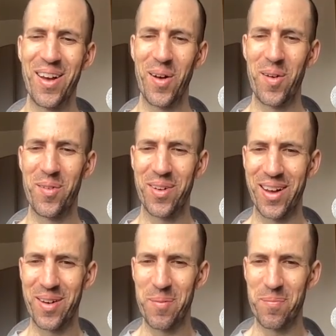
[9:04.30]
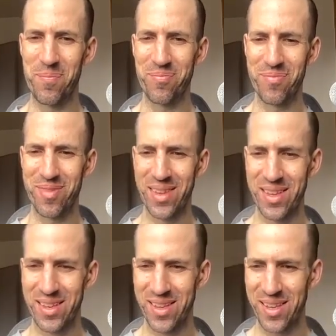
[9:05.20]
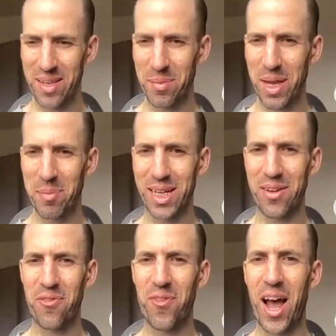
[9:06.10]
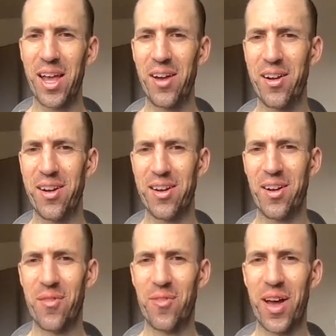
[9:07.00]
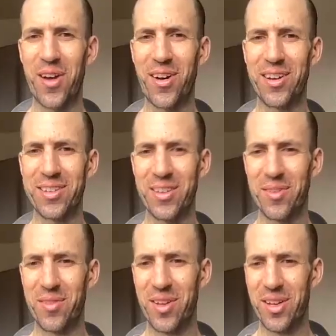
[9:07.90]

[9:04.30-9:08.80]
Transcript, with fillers: of um, became like a fine art fine artist of